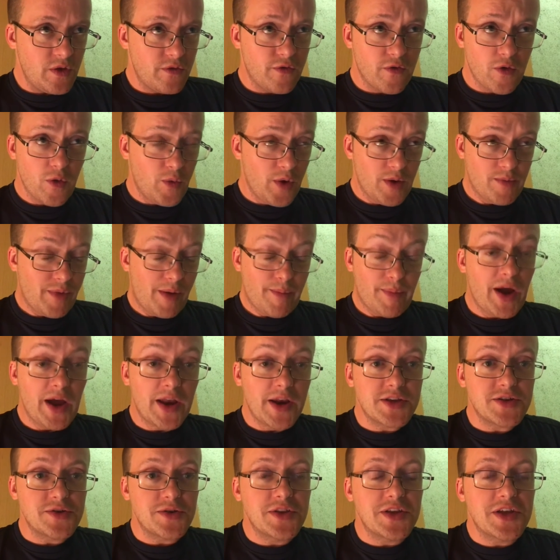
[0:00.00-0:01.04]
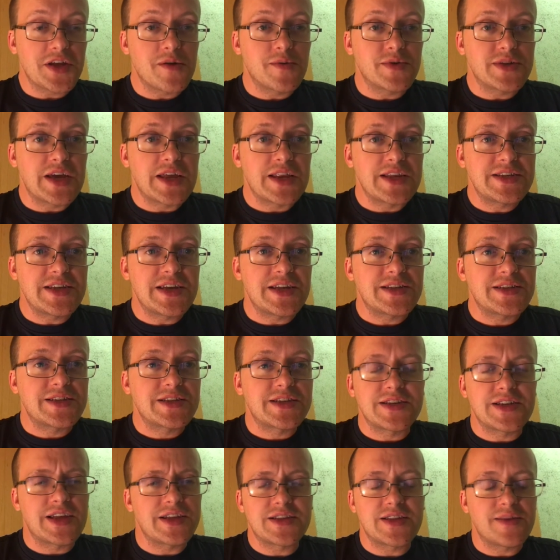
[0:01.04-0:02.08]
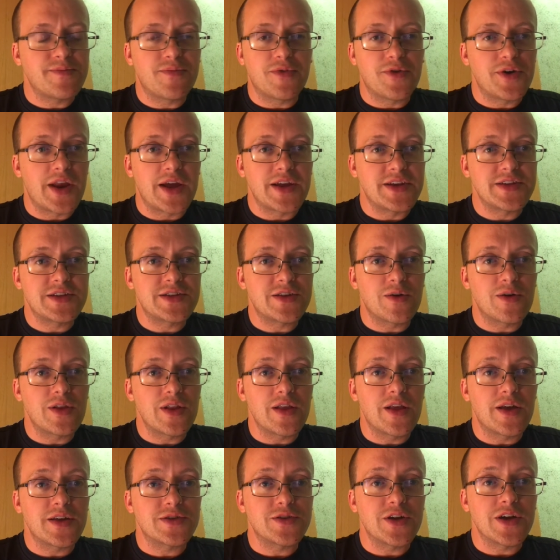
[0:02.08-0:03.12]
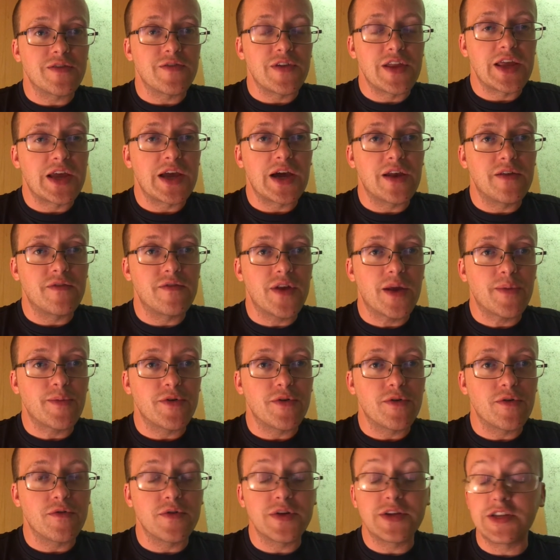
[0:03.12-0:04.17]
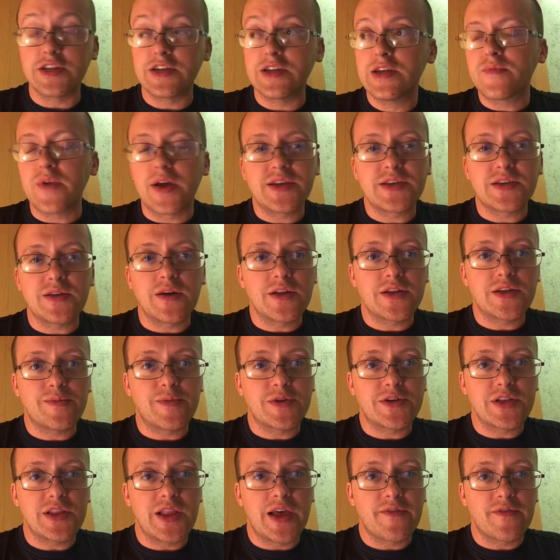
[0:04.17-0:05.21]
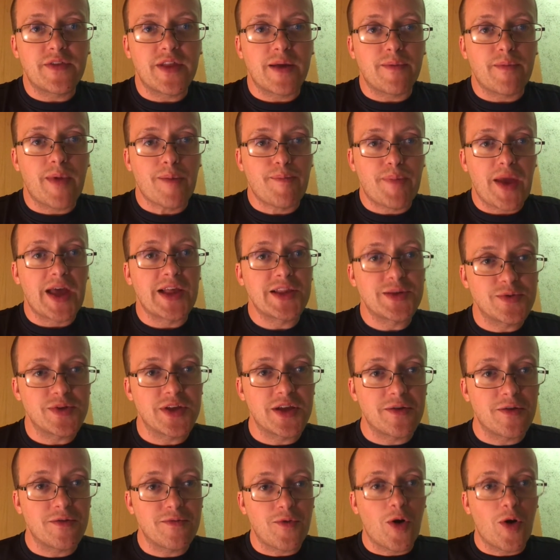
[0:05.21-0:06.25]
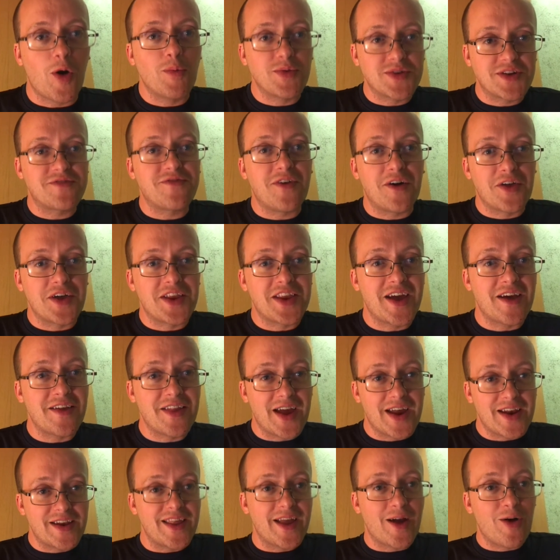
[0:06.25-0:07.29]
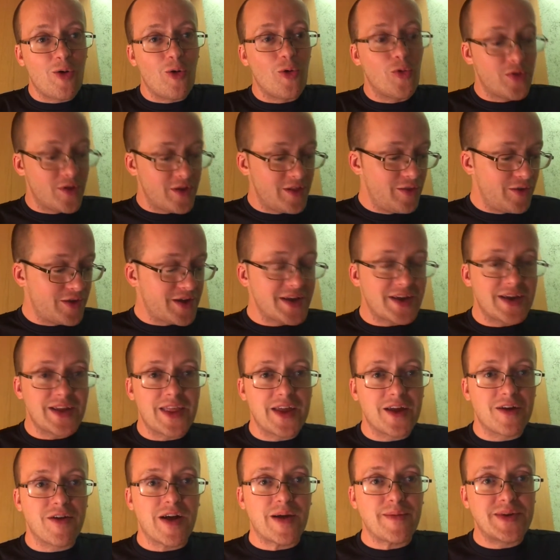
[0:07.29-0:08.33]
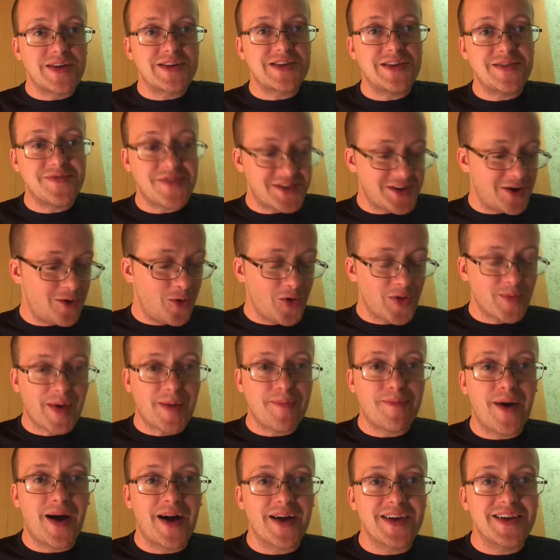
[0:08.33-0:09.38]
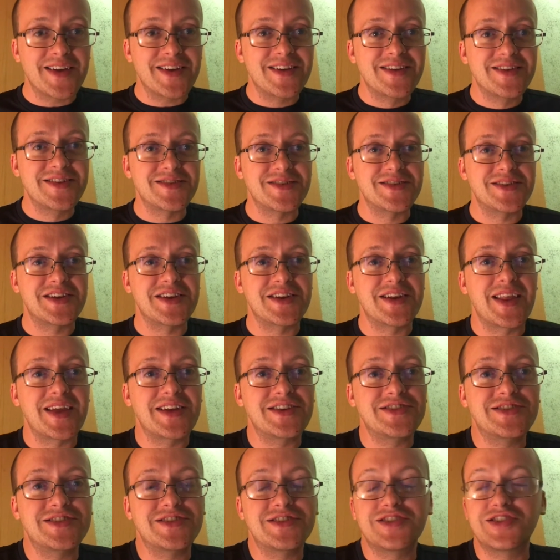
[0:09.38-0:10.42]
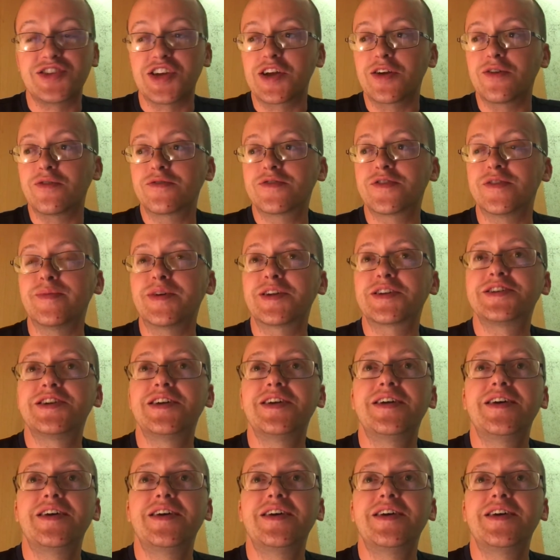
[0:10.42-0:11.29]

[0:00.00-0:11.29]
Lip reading: for what my mind was sort of thinking was 80 cents, because at some point I just totally lost track of any kind of number or reason. I still had so much left. Like, my pants were like almost like falling down. I had to like hold it. It looked like I like crapped myself. I was like holding my pocket so it didn't like jingle so much.